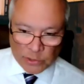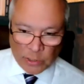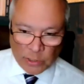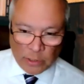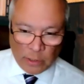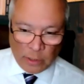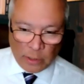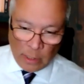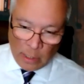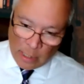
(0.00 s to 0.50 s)

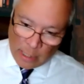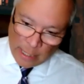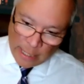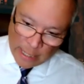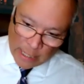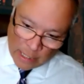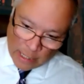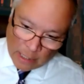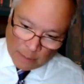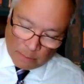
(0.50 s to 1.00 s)
her
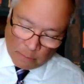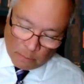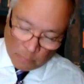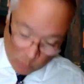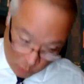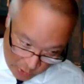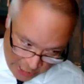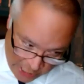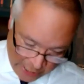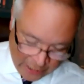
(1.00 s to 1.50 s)
uh,
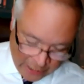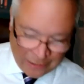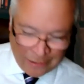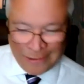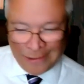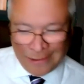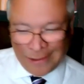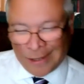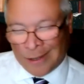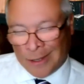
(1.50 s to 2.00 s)
Maria,
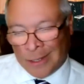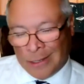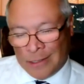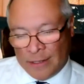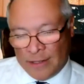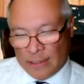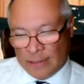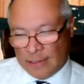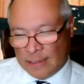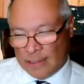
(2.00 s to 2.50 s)
uh,
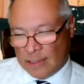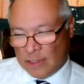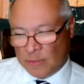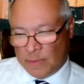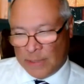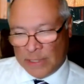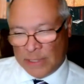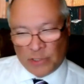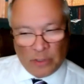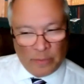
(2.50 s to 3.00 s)
this is
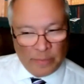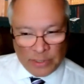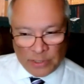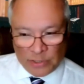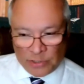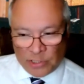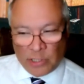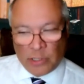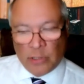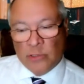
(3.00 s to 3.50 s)
Mr. and Mrs.
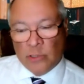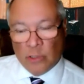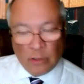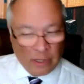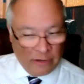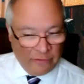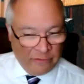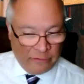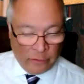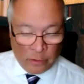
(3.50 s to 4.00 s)
Jones. They're
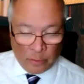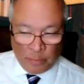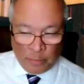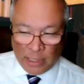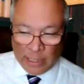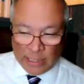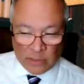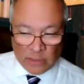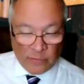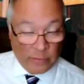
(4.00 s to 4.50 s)
looking for a
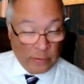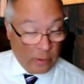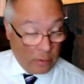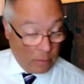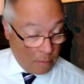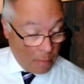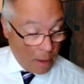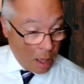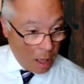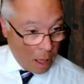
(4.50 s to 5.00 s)
place for their
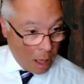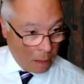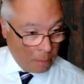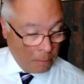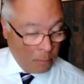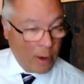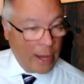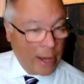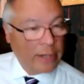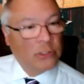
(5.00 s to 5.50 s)

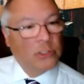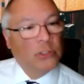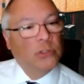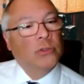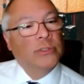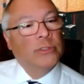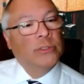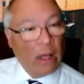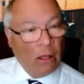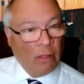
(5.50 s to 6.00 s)
mom. Why don't you
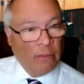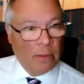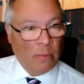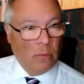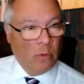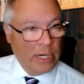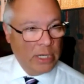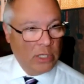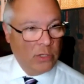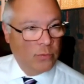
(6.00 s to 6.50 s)
tell them
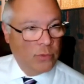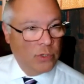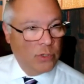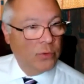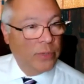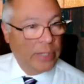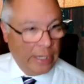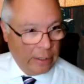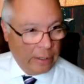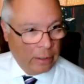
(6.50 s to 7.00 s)
what you do
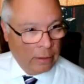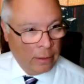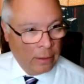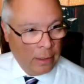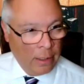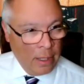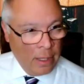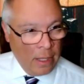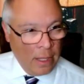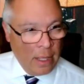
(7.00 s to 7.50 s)
here?
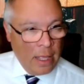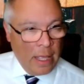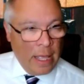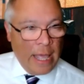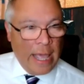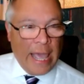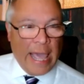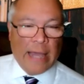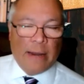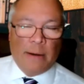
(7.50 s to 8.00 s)

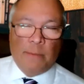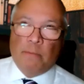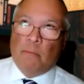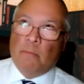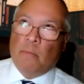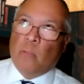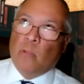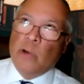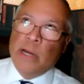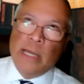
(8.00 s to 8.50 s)
And
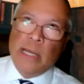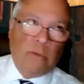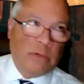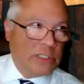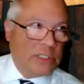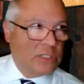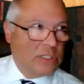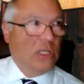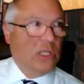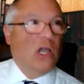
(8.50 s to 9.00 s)
Maria would
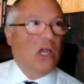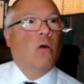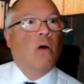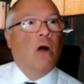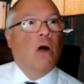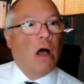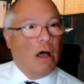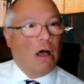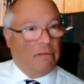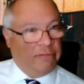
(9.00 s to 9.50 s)
just go
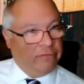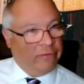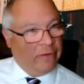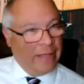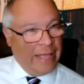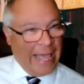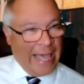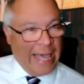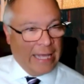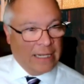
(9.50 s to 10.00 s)
off
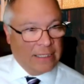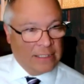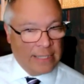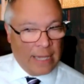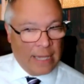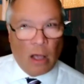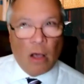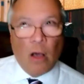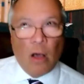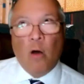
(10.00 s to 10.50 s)
and
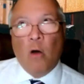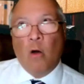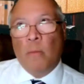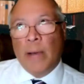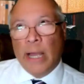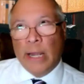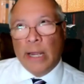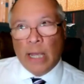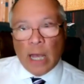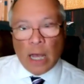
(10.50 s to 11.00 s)
say, Oh
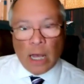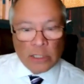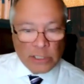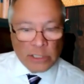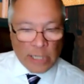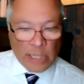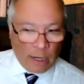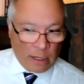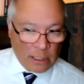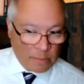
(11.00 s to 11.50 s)
my gosh,
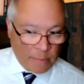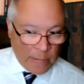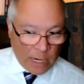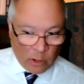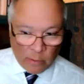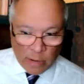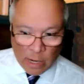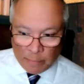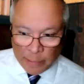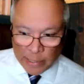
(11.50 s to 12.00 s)
I lost my
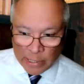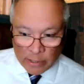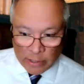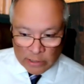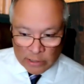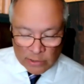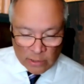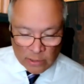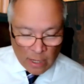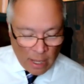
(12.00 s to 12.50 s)

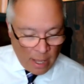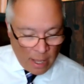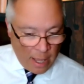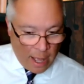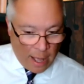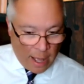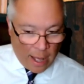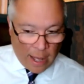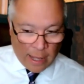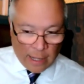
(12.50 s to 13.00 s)
grandparents
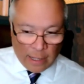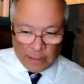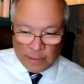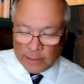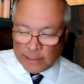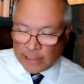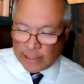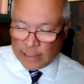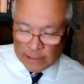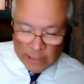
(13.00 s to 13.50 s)
uh,
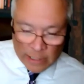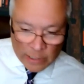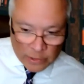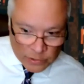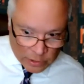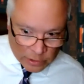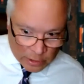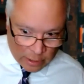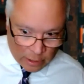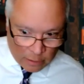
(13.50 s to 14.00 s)
six
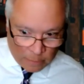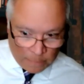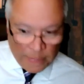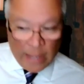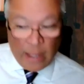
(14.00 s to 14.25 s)
years ago.